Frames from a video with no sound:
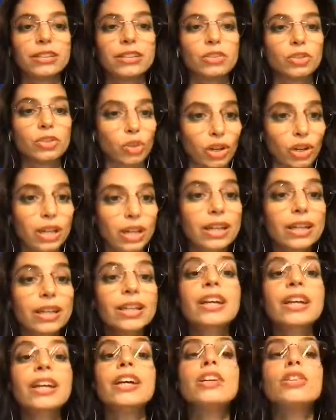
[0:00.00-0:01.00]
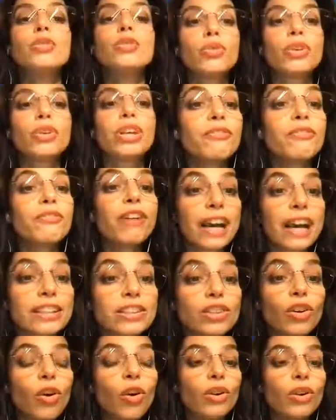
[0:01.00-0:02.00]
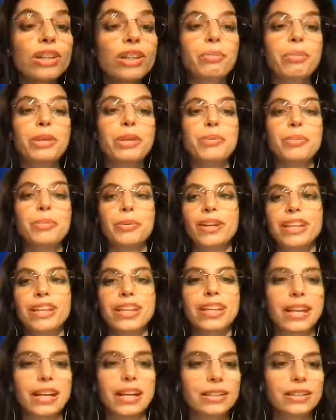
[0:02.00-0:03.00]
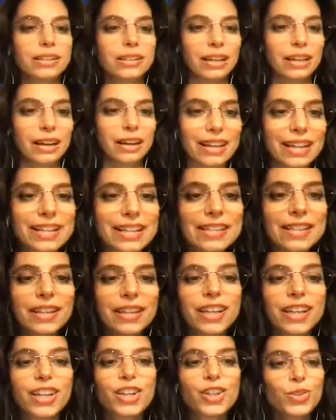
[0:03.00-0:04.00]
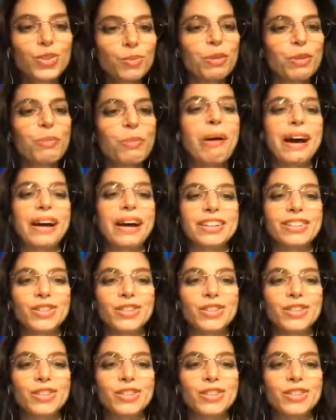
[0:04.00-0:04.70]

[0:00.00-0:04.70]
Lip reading: talk to invite all the people here that are listening to be part